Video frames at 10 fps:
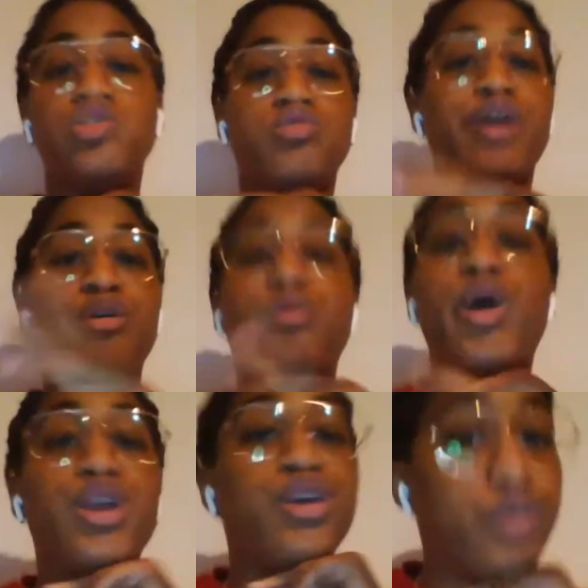you like, who
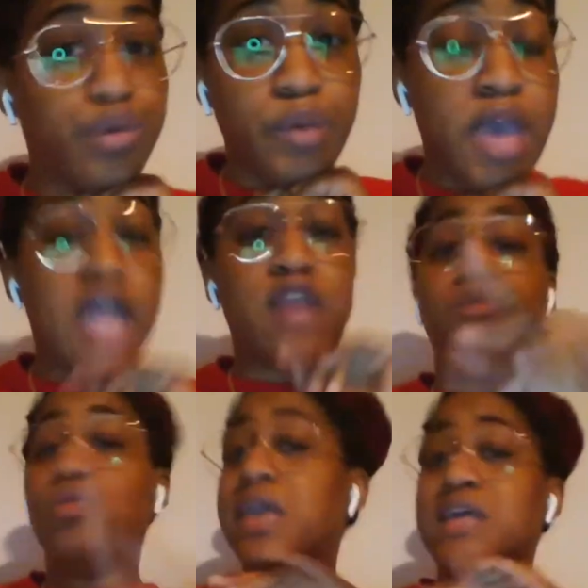are you? And if
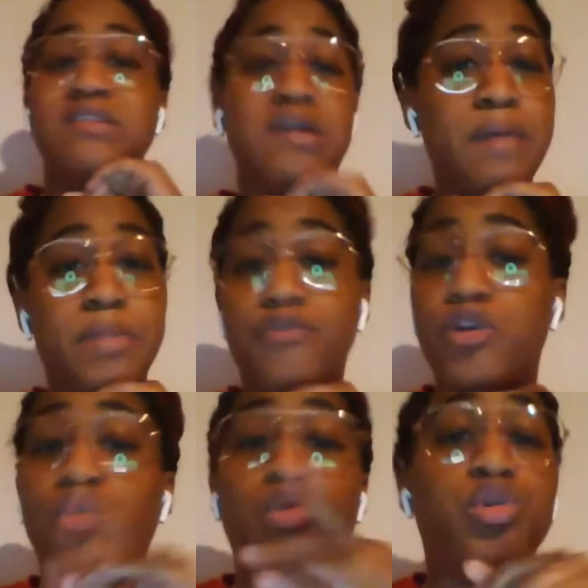you can't tell that
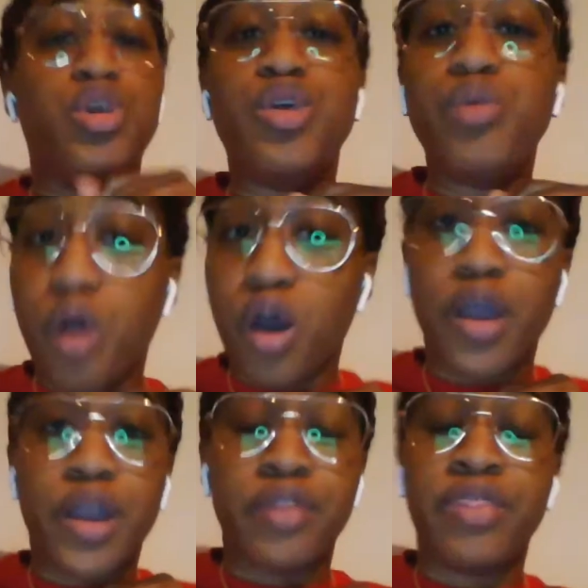motherfucker who you
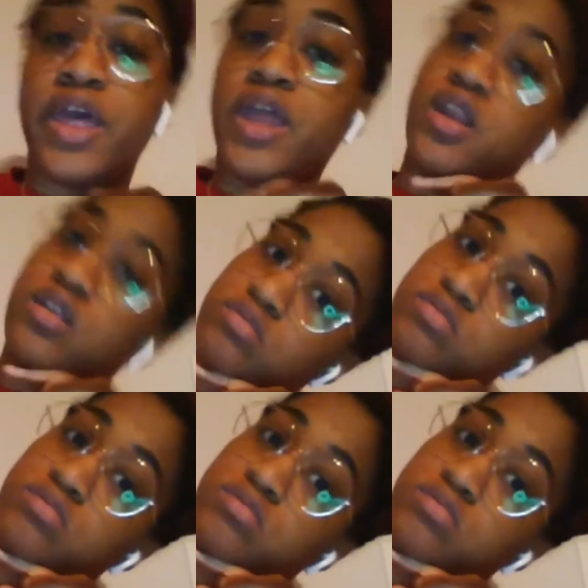are, then,